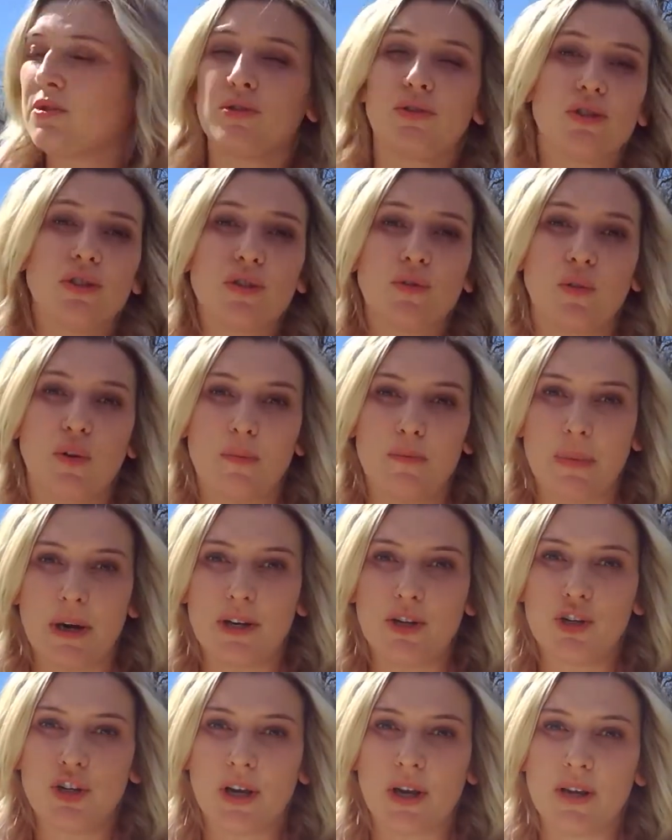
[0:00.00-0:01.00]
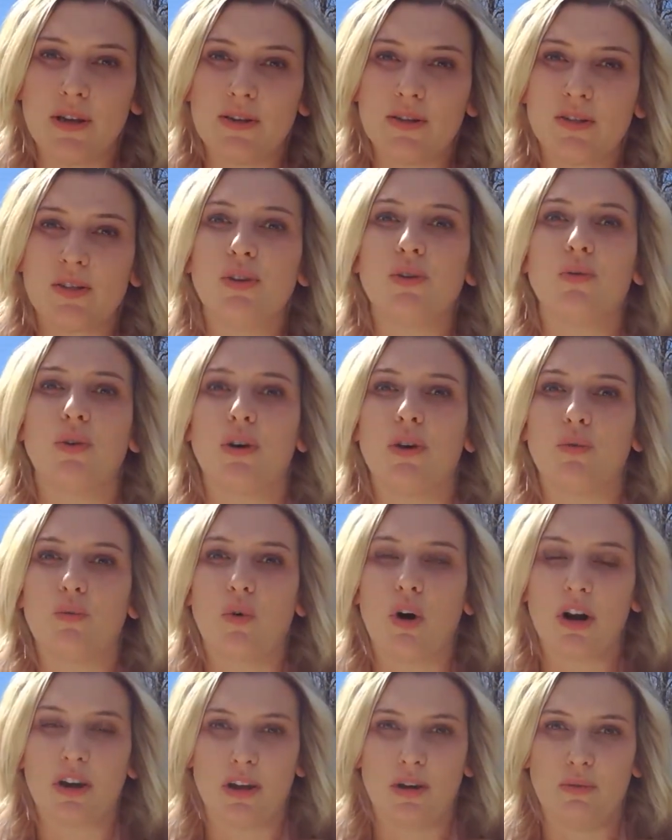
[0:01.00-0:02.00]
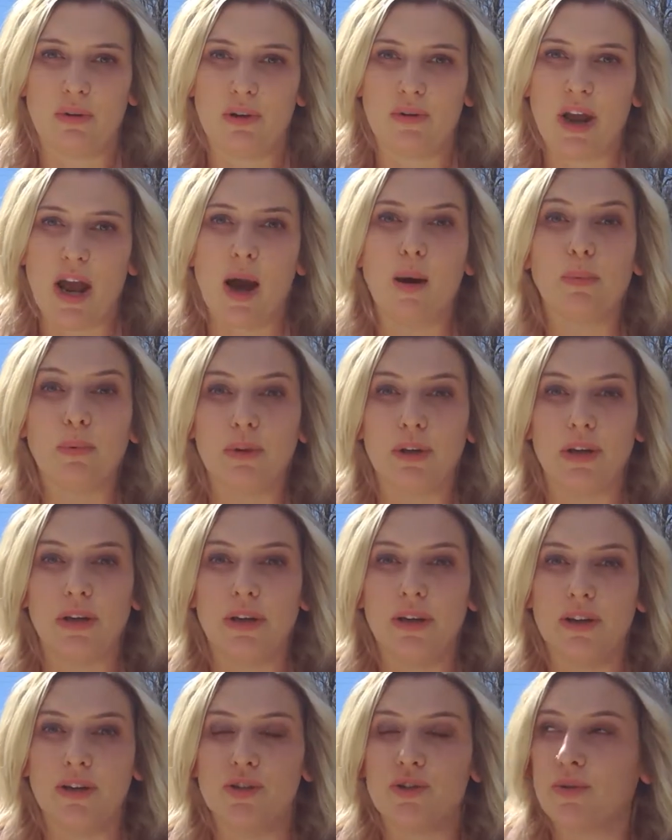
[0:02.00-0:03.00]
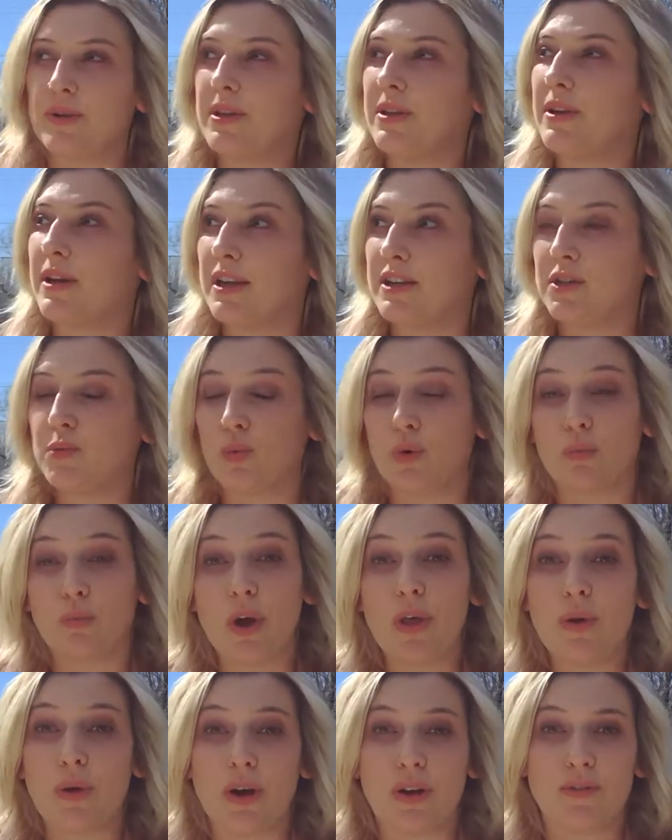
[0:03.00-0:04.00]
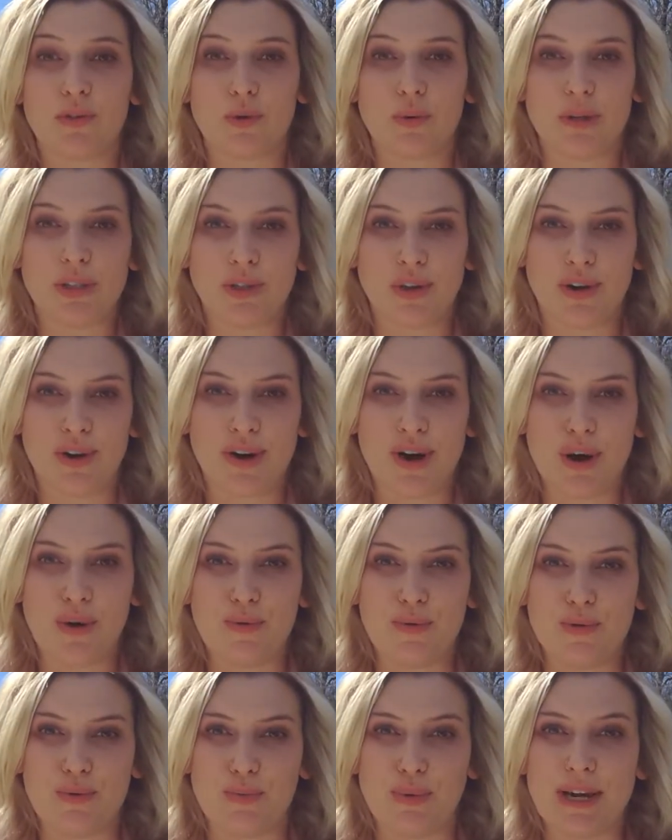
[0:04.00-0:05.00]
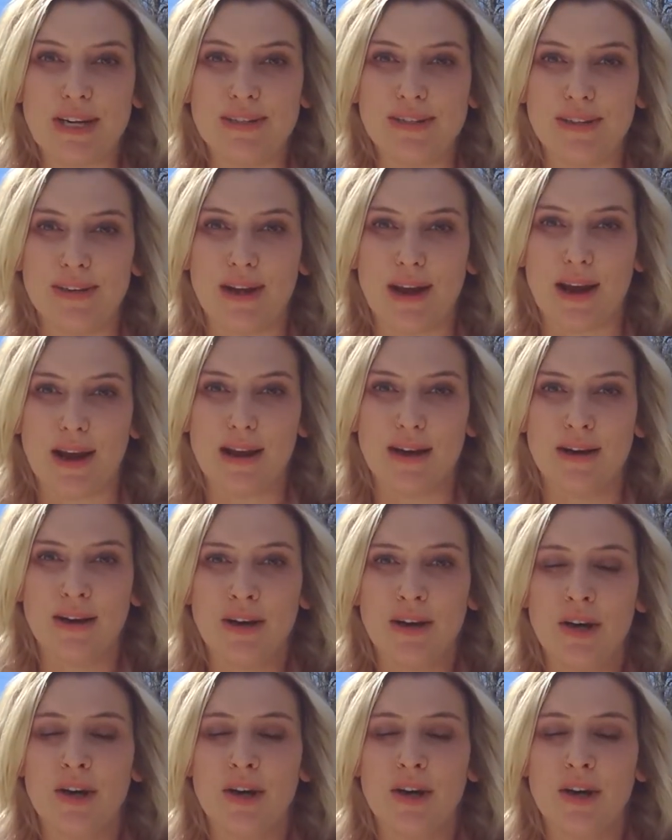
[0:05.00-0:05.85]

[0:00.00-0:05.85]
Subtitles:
are just from my chickens who are walking around happily enjoying the nice warm weather after we started out with rain today.